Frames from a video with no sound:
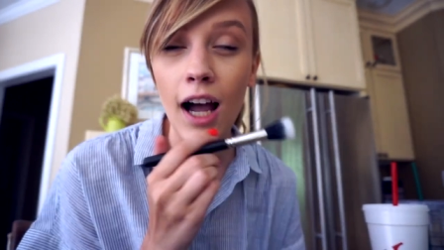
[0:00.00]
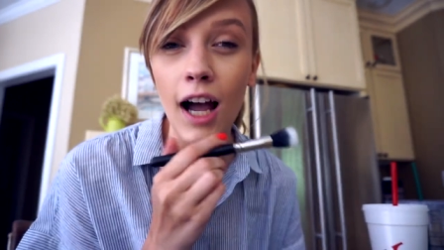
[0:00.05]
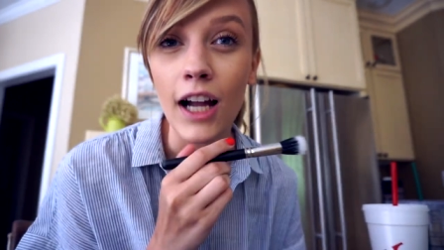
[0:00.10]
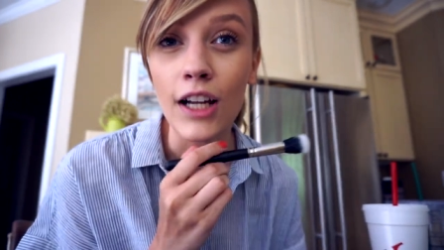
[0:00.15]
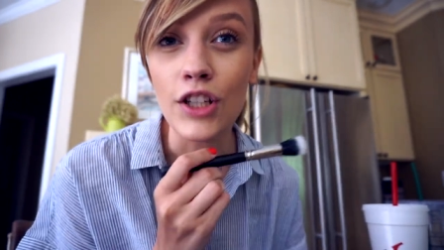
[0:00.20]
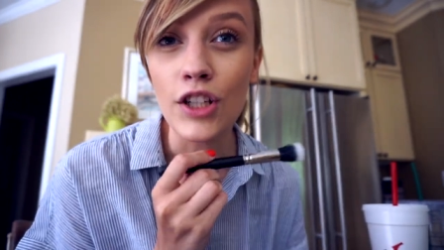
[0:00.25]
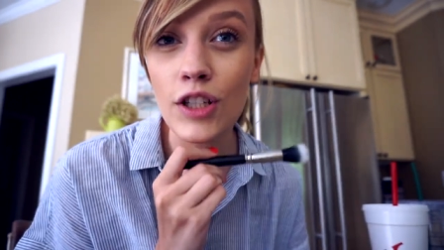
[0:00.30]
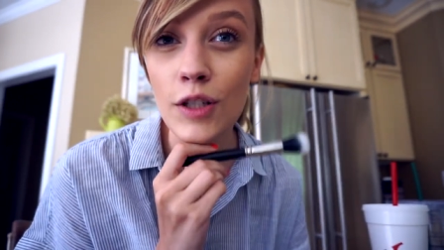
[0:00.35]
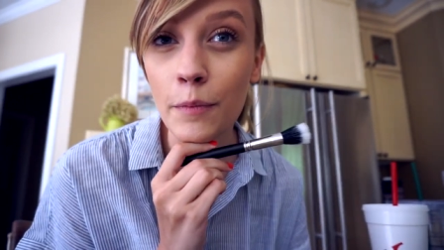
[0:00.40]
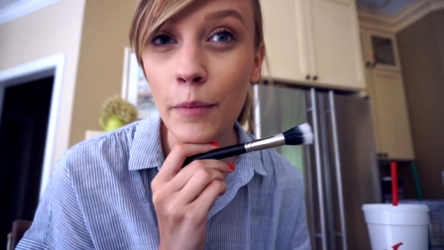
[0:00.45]
I
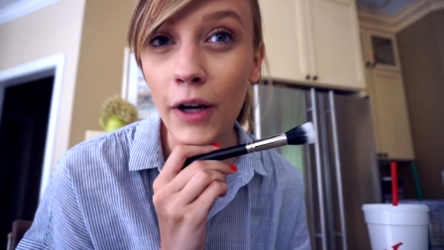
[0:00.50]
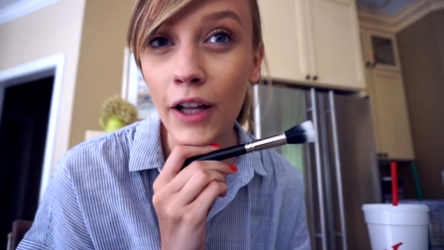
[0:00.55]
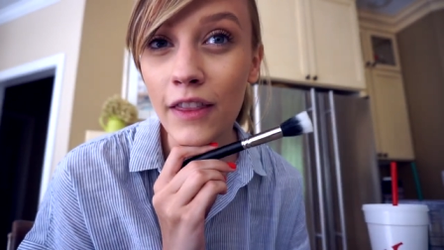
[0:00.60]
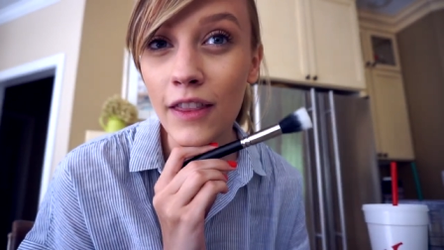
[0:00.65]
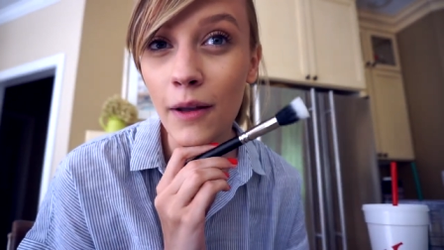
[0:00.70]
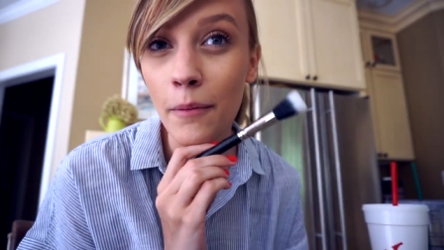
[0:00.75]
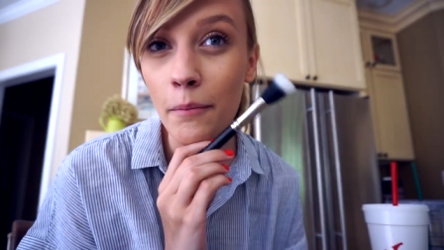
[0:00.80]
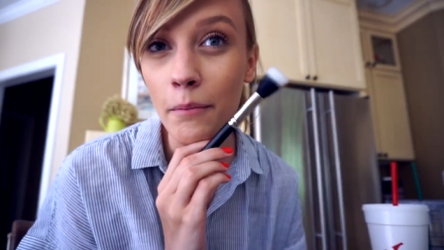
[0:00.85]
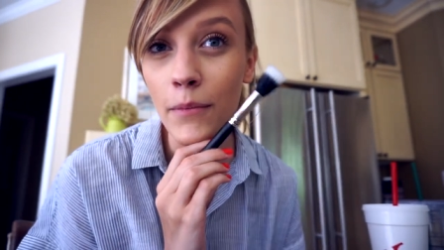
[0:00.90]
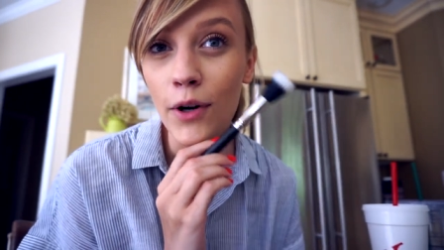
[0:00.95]
just
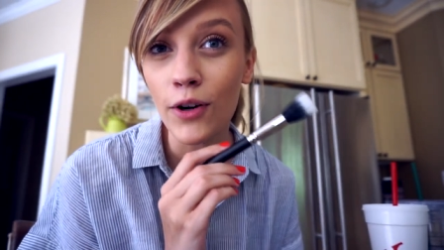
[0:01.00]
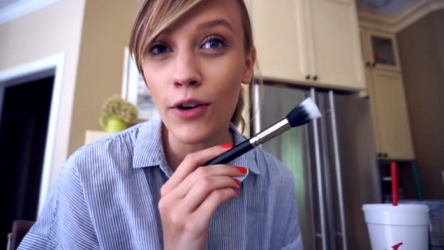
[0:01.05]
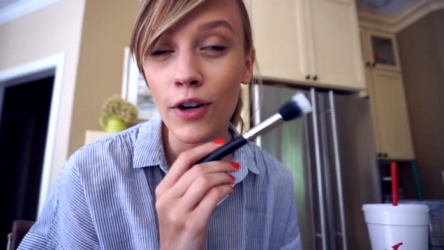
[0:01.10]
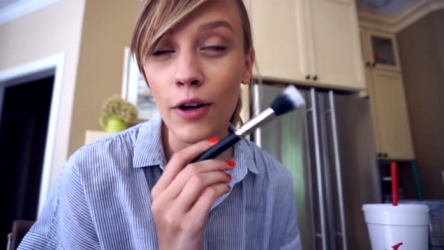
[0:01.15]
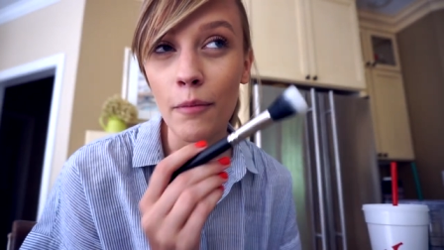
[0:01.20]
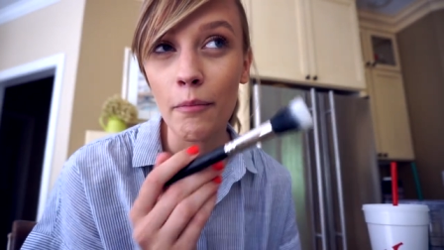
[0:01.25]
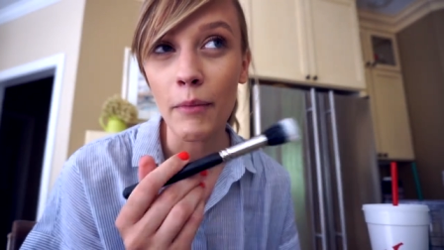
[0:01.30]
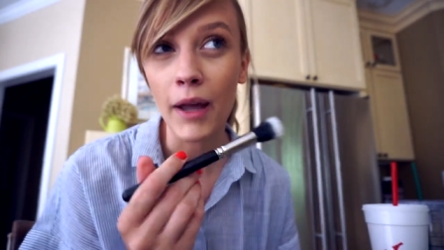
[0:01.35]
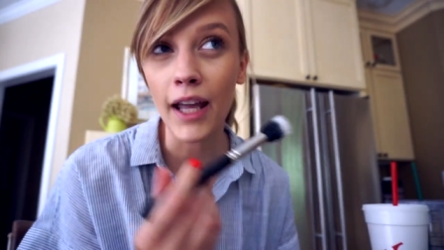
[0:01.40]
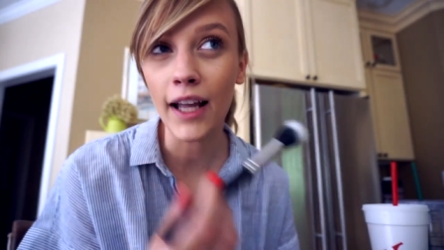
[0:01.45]
bought the
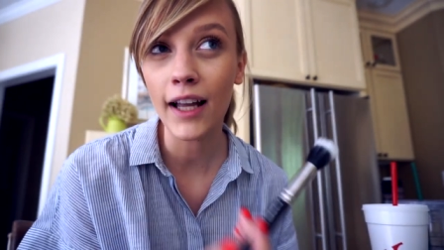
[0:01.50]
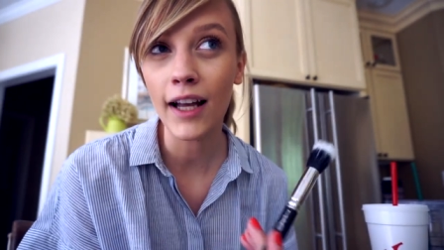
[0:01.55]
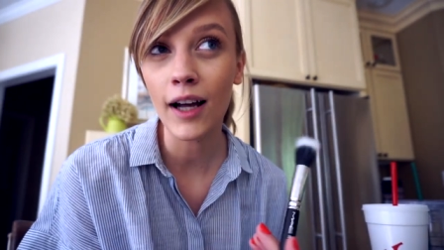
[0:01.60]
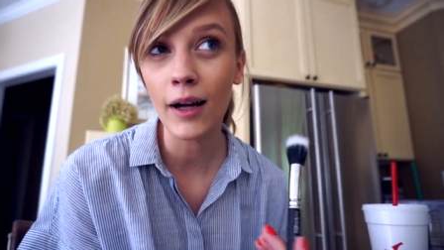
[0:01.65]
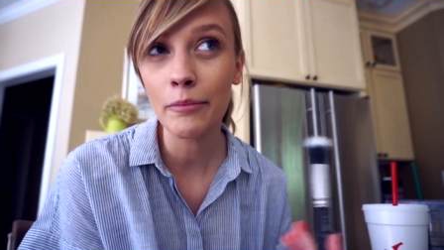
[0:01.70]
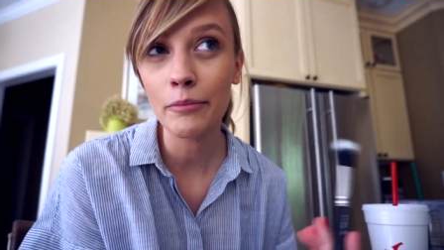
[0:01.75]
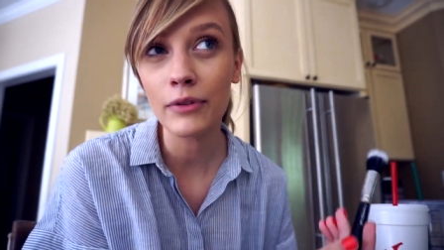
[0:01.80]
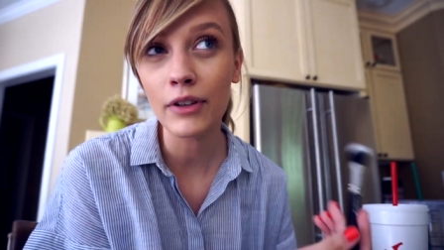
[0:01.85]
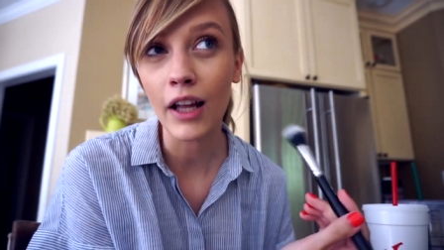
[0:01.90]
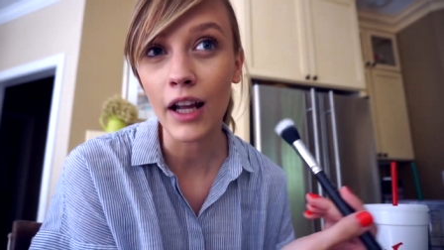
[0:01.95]
Milk
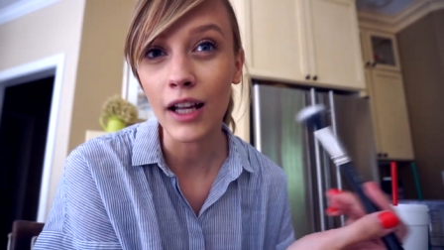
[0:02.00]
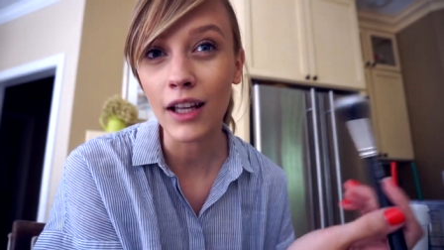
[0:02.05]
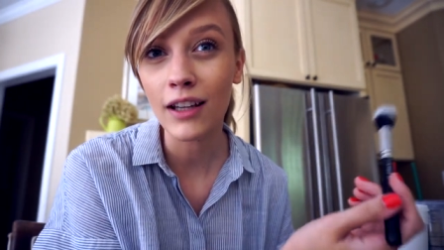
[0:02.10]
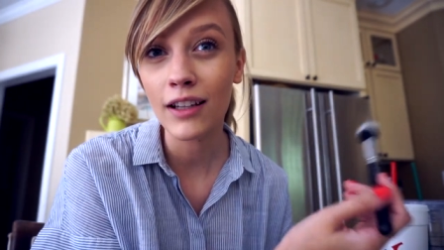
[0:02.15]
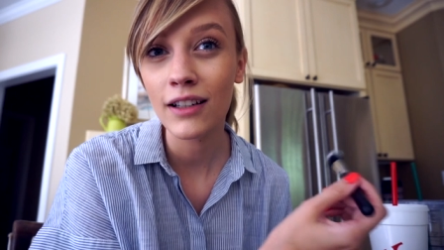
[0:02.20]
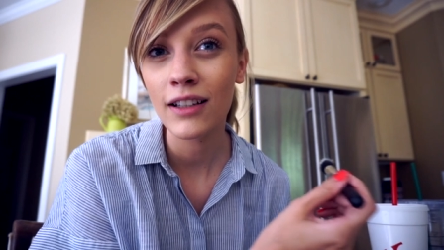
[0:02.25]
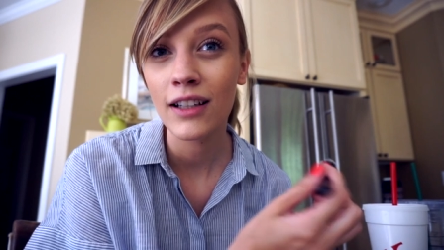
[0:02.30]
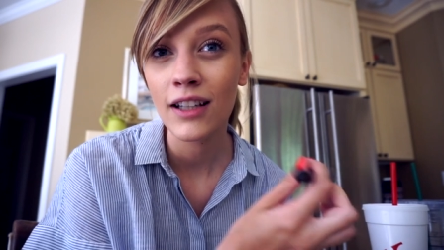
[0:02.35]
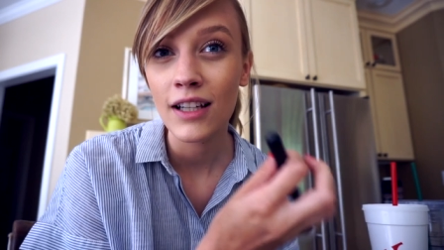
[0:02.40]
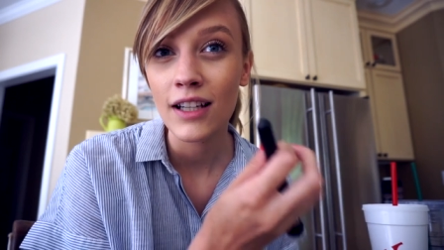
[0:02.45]
Makeup
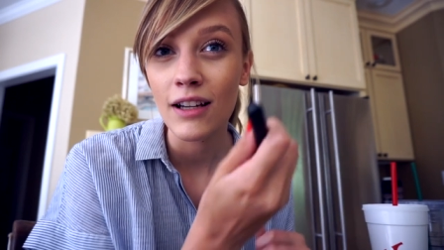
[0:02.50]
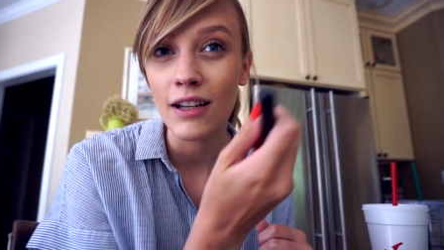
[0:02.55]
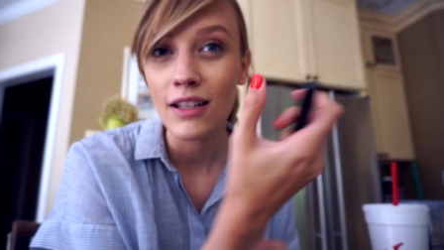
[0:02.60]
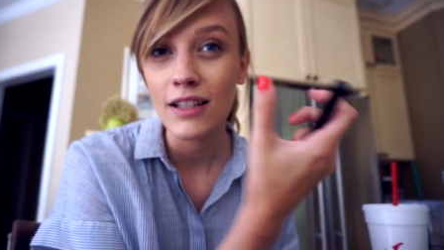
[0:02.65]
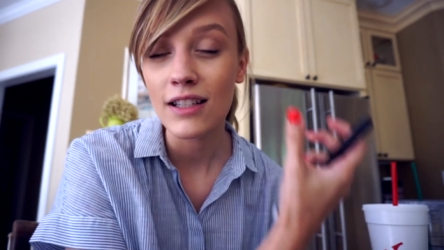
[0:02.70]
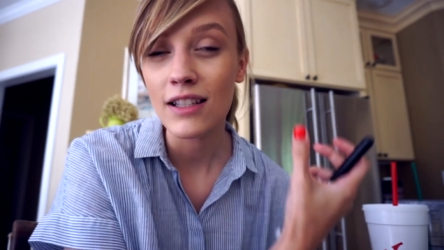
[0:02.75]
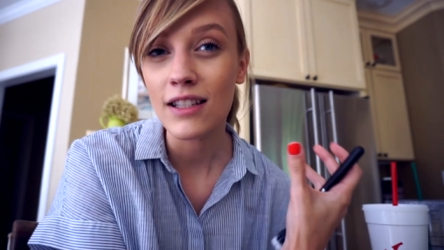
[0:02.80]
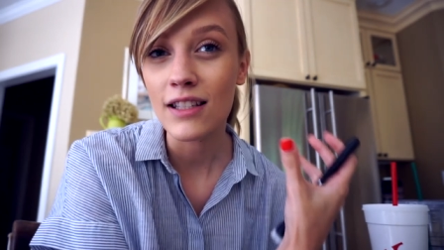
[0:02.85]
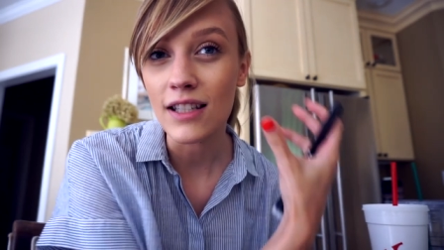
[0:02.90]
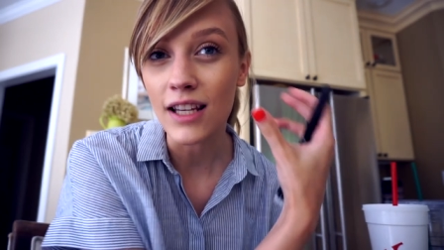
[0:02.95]
like
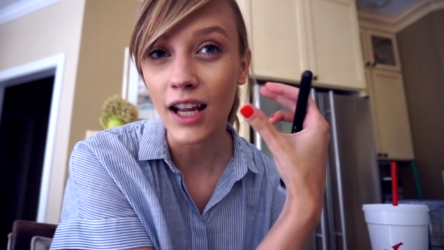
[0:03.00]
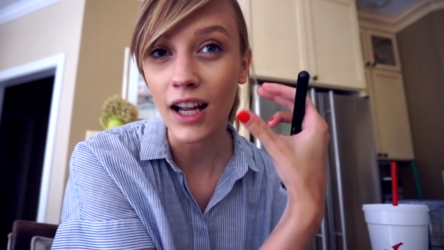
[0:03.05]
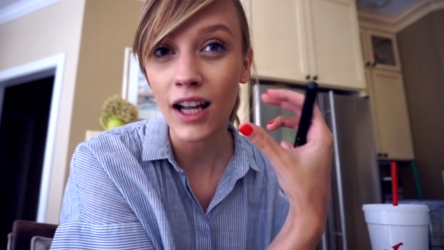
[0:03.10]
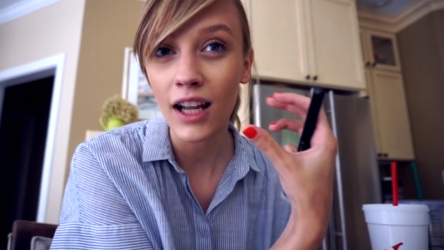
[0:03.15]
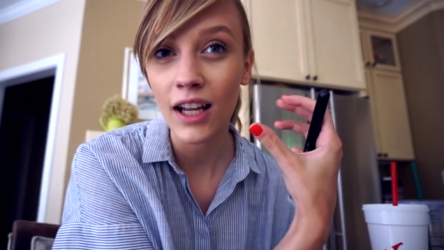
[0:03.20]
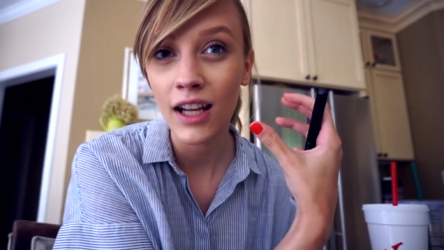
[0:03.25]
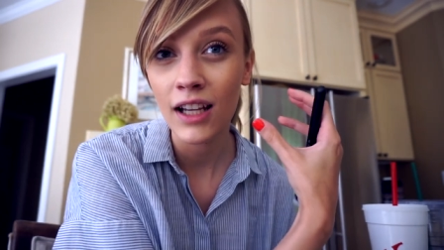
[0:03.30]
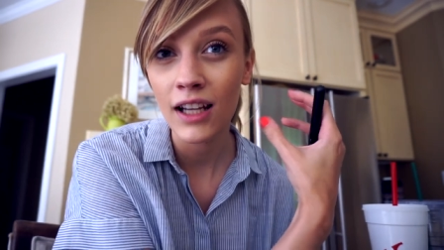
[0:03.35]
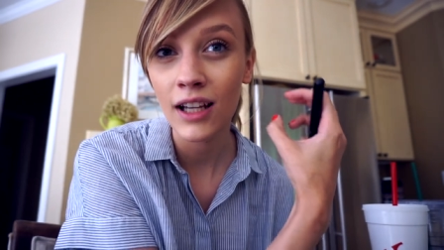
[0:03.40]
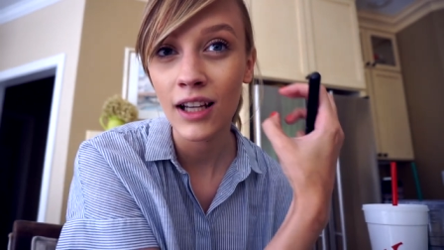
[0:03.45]

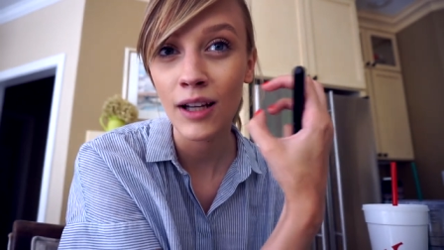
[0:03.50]
stick